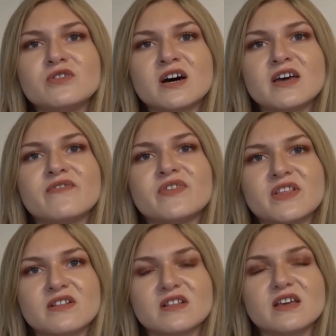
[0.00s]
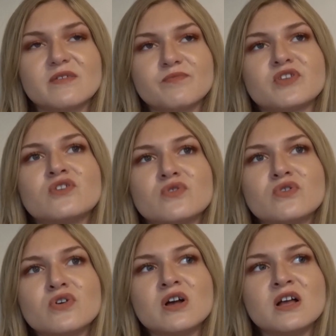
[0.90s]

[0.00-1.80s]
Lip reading: that if you know,